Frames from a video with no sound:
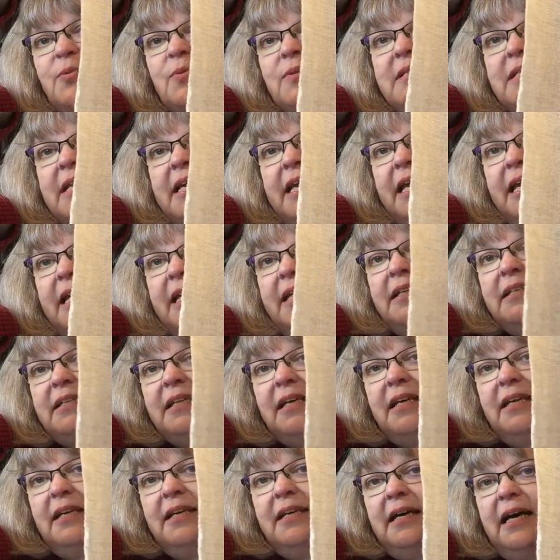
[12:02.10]
was a kit.
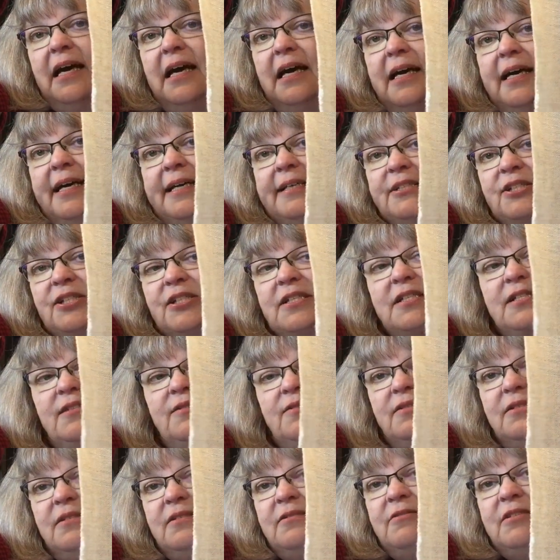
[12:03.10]
I just
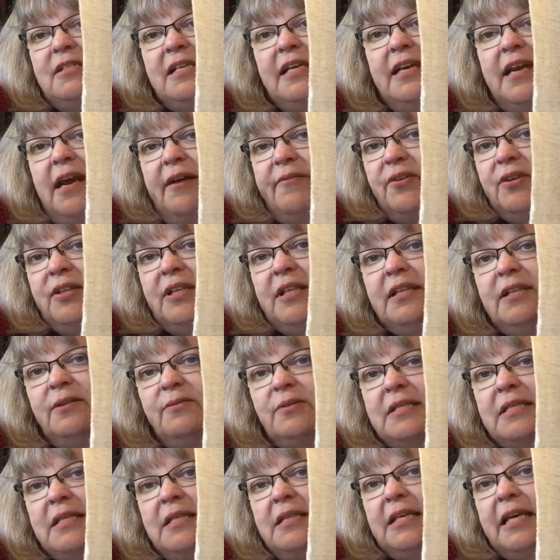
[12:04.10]
did everything that
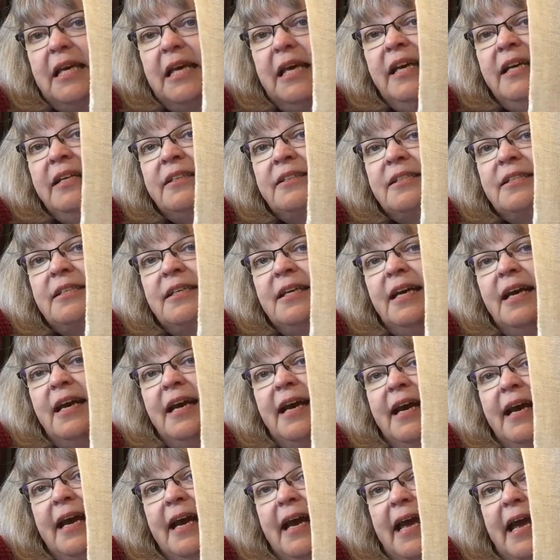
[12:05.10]
was in the kit,
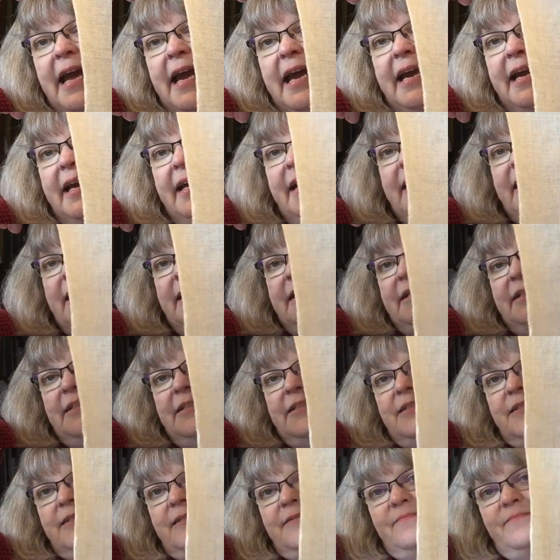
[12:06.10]

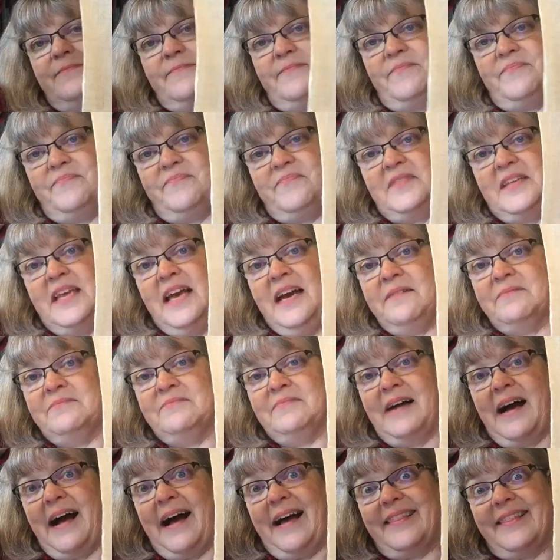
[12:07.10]
and yeah,
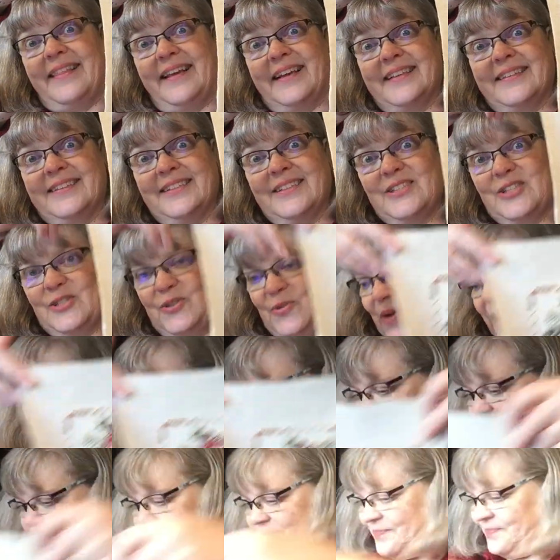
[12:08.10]
I think it looks
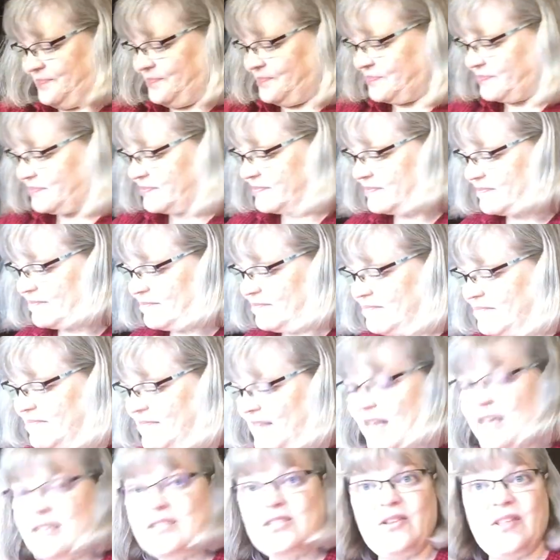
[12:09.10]
great.
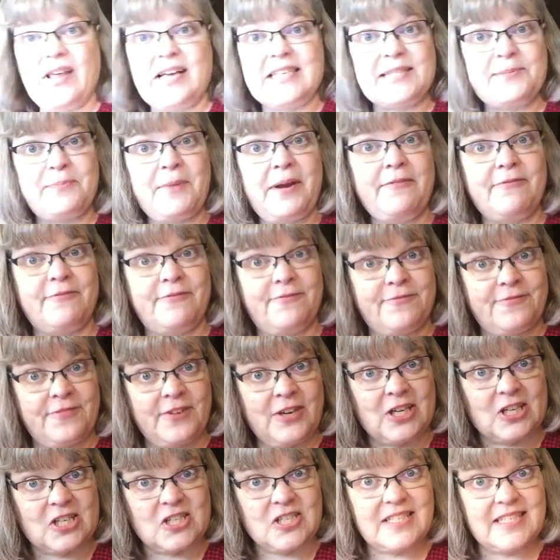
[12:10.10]
So that's my
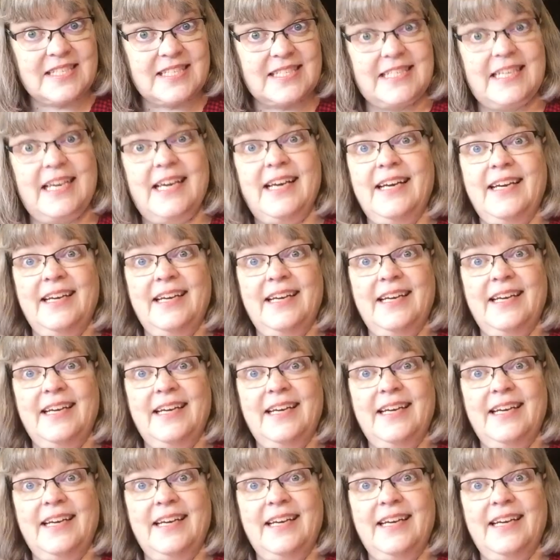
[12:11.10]
first